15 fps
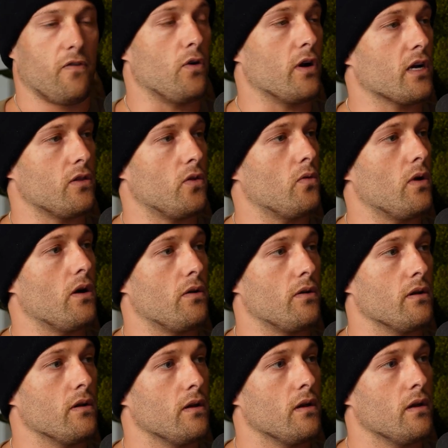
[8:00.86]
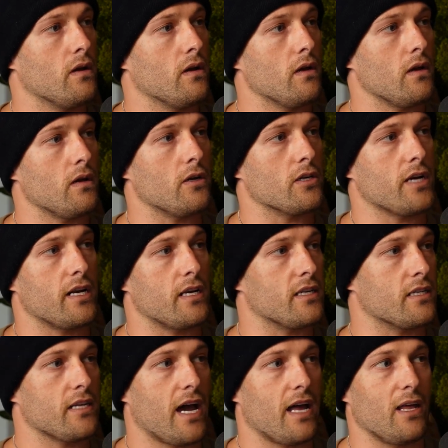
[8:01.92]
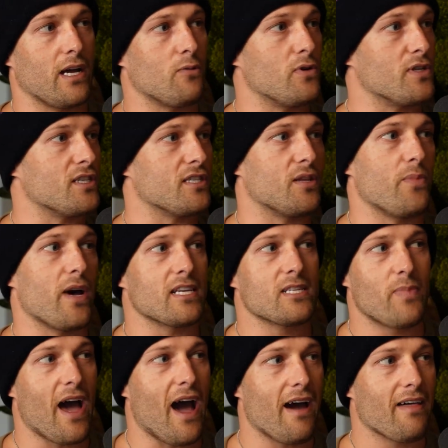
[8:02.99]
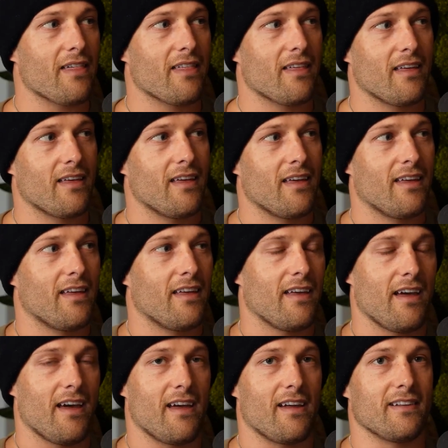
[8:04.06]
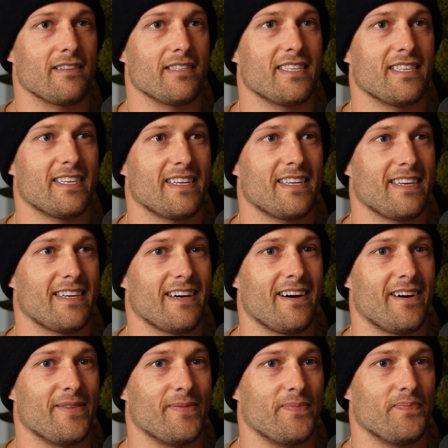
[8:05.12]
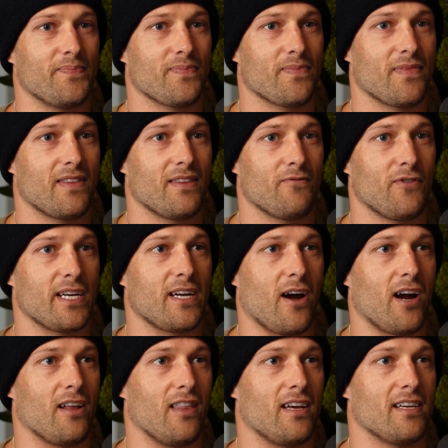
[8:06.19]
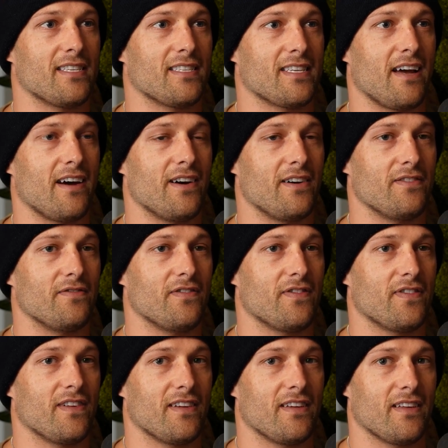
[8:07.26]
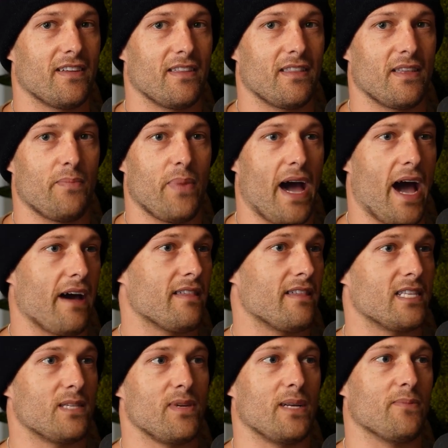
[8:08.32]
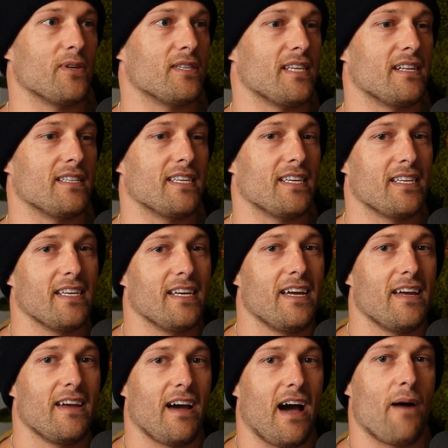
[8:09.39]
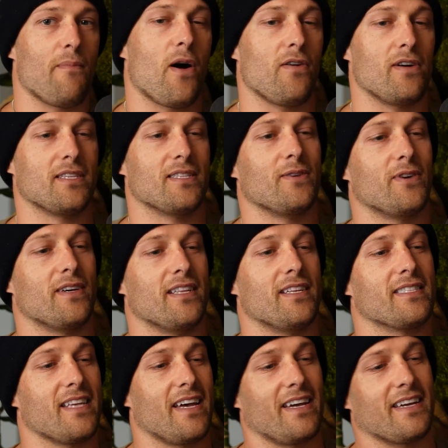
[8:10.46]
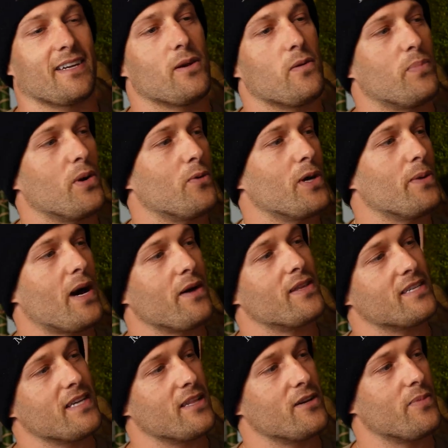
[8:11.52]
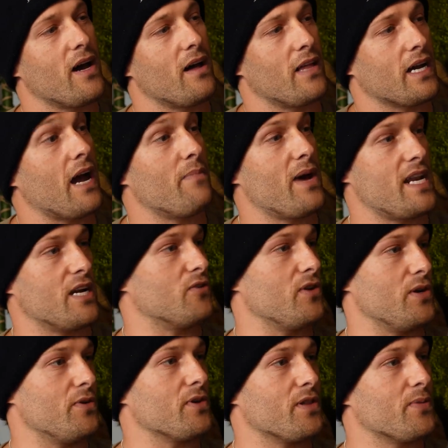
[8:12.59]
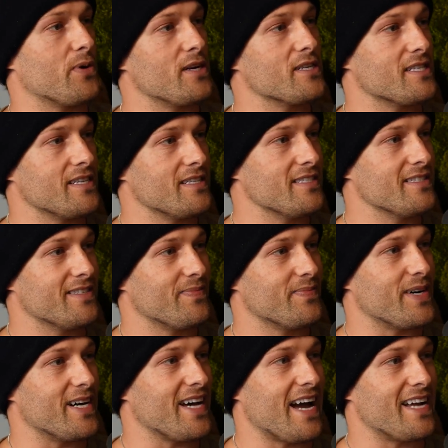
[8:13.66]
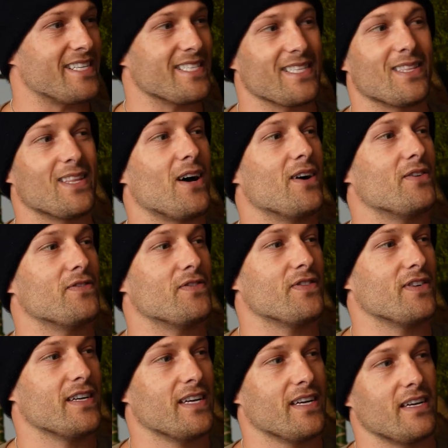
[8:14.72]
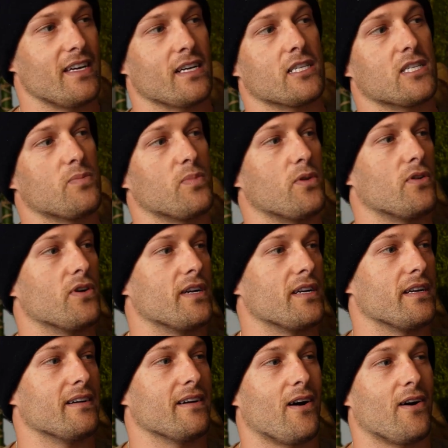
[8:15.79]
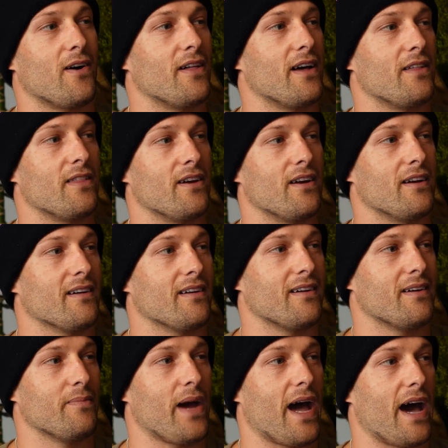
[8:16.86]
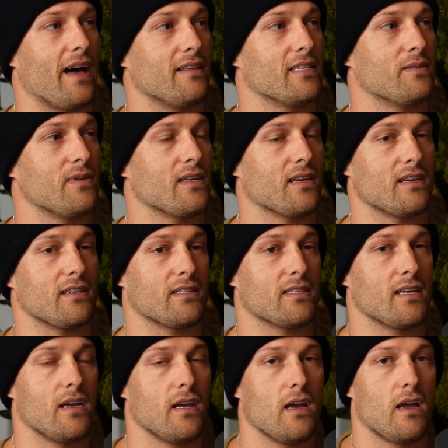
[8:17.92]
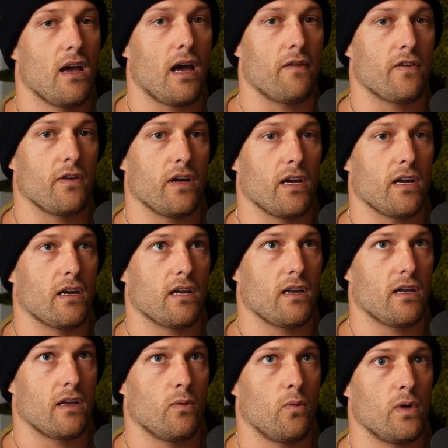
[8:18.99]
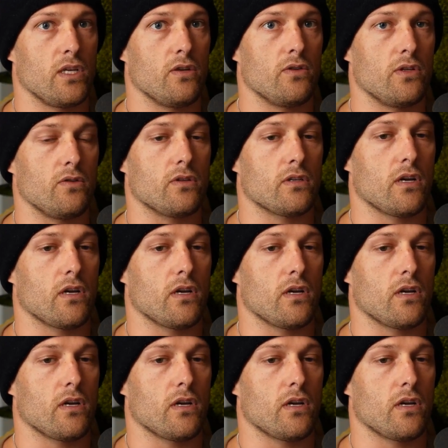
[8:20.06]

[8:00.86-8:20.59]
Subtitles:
fork in the road and you're trying to decide like which is the best path. And regardless of the path that's being presented, I'm always the one that's like, but what about this other path? Like I might agree with the person, but I just love exploring all other paths, because I feel like when you do